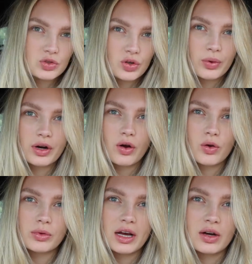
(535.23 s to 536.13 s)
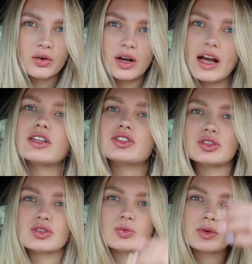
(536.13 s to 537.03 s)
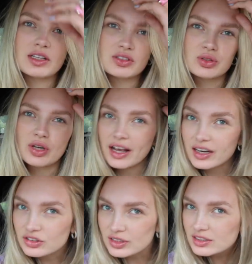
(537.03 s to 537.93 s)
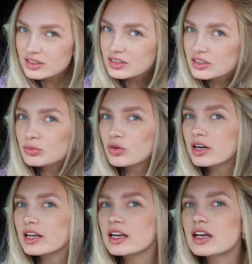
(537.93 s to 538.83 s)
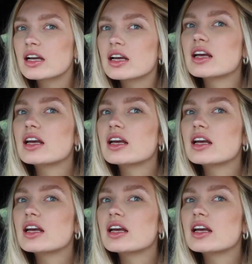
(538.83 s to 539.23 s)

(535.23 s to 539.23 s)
So we're home now. I just went to the hairdresser this morning